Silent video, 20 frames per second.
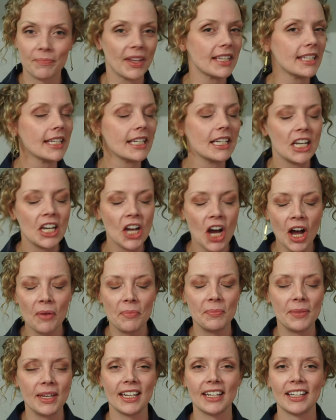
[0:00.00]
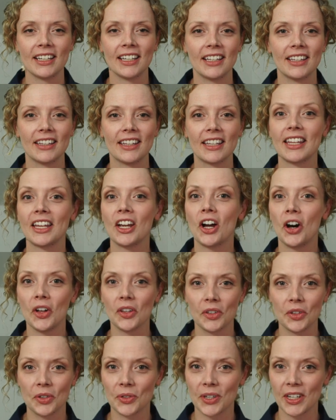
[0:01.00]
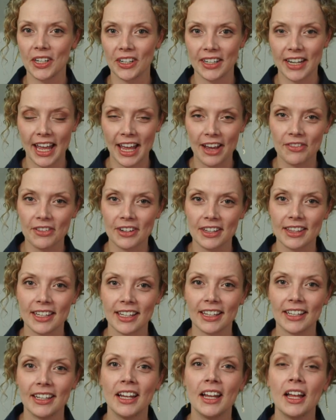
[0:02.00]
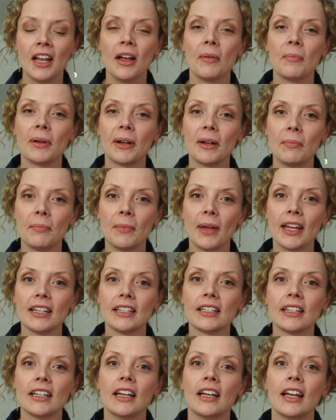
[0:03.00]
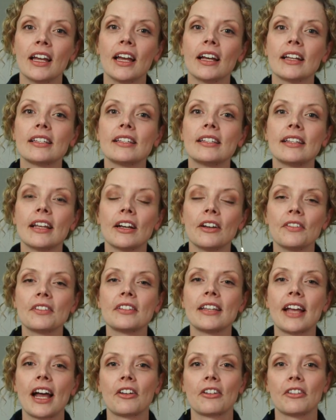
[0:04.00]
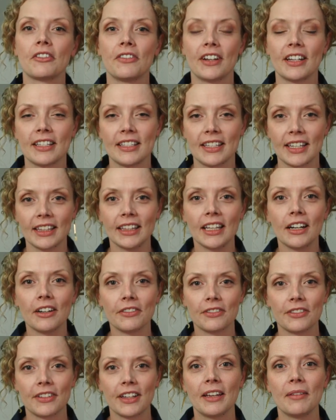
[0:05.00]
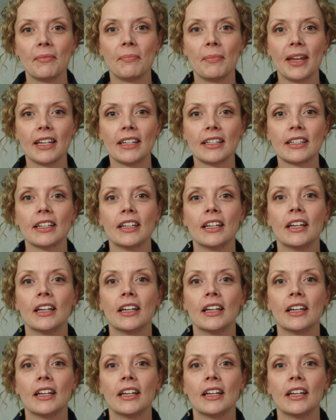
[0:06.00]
That did not mean that they all agreed on everything, but it meant a self-sacrificing love. It meant